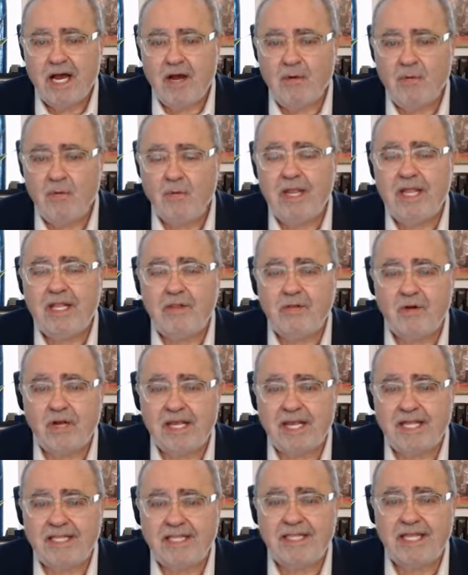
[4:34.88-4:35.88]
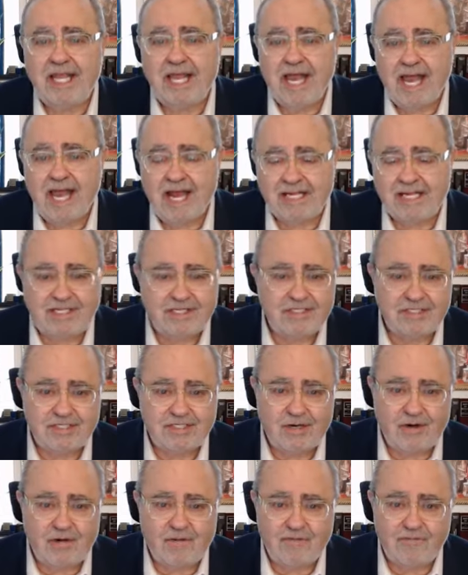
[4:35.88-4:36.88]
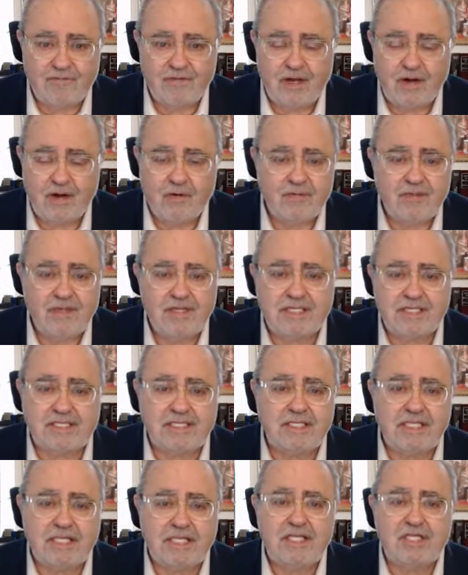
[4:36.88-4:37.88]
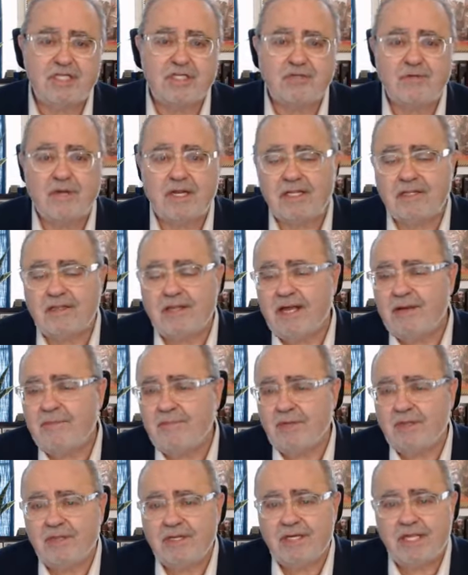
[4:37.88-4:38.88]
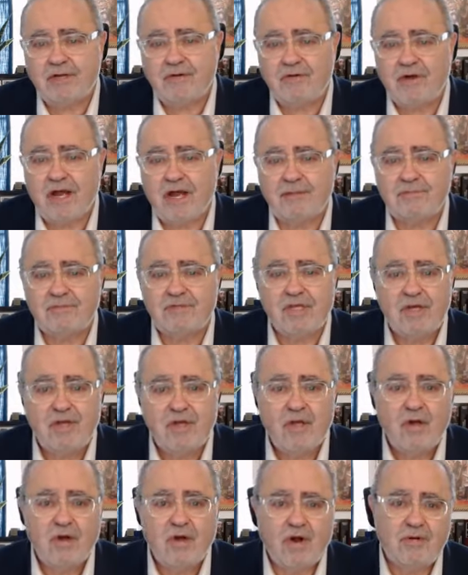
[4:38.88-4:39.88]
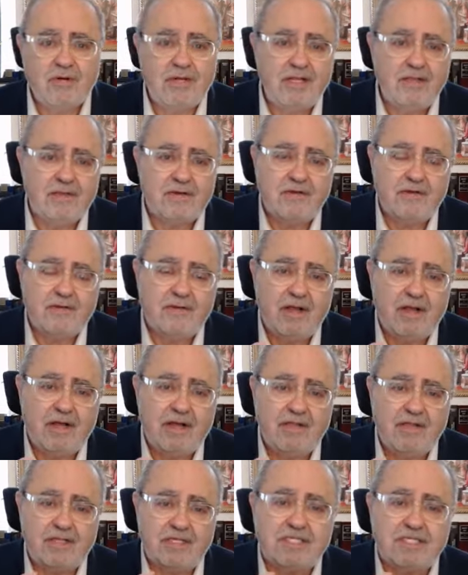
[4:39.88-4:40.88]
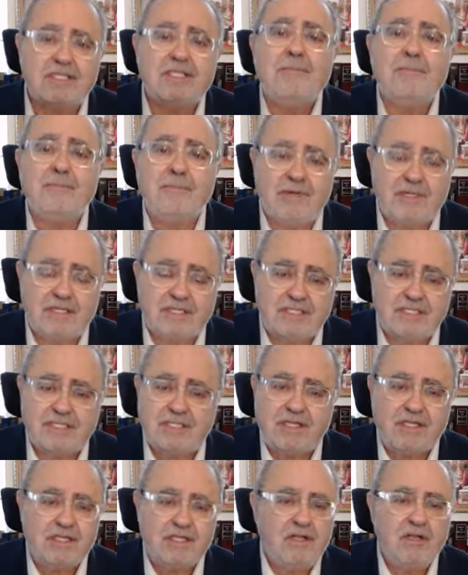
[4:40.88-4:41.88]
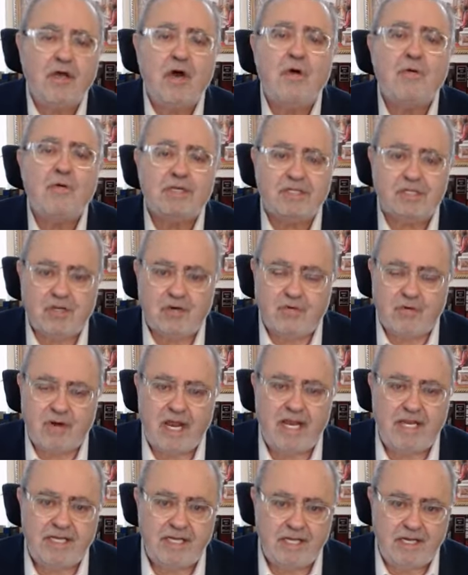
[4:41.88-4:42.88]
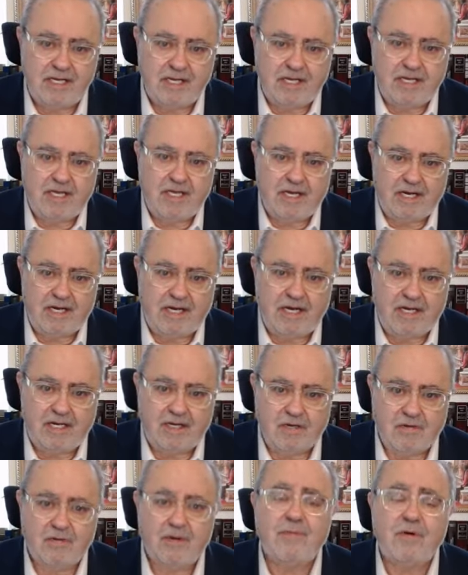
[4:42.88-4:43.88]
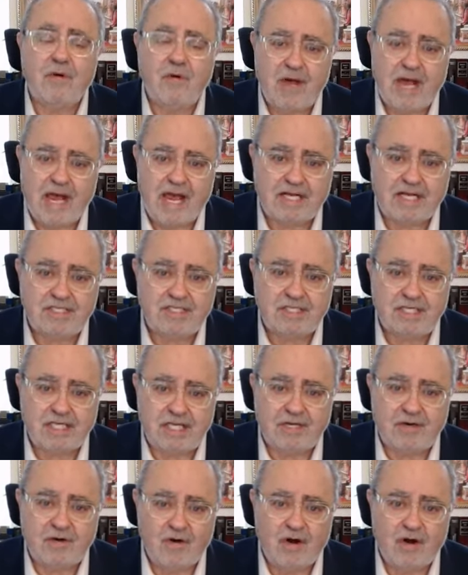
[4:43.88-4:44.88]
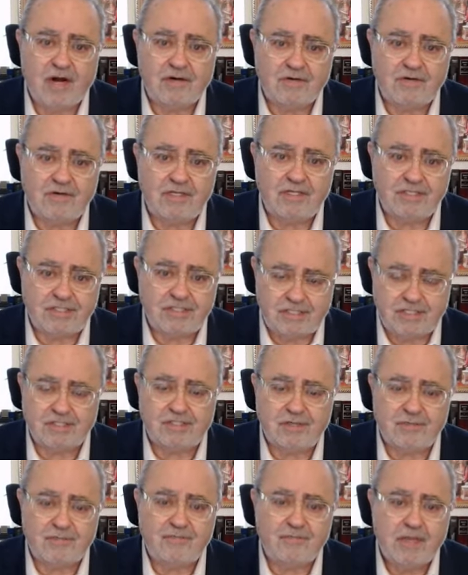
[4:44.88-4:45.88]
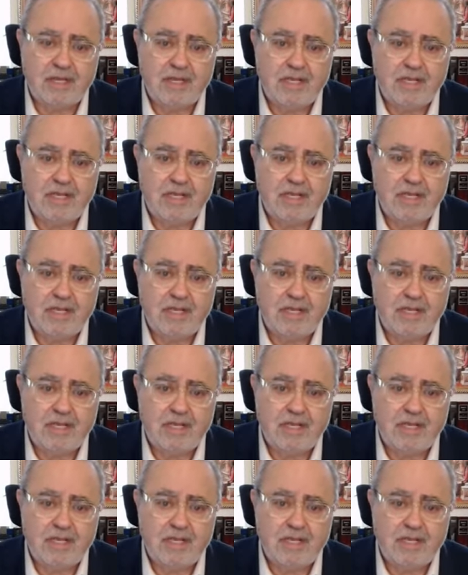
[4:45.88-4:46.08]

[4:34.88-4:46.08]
We look at the act itself. Now, these strict liability crimes are either the simplest, the lowest grade criminal acts in our system,